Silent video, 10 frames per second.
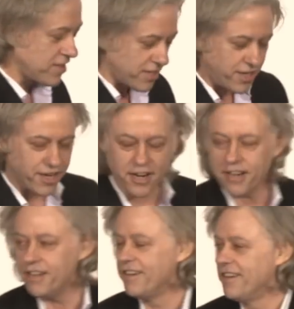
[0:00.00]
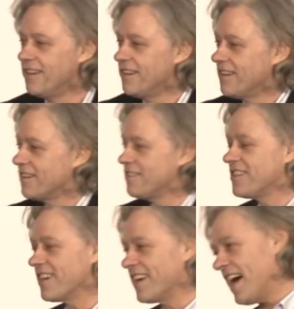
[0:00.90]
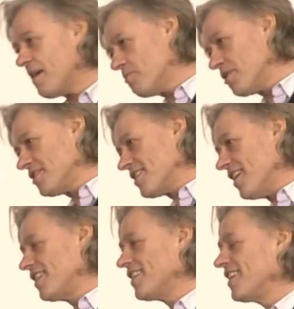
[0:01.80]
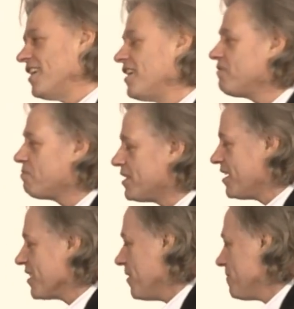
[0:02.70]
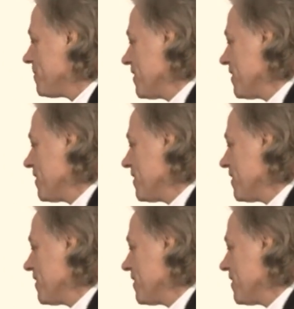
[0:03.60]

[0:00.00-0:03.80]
occur. Because the camber is slightly off, but there you go.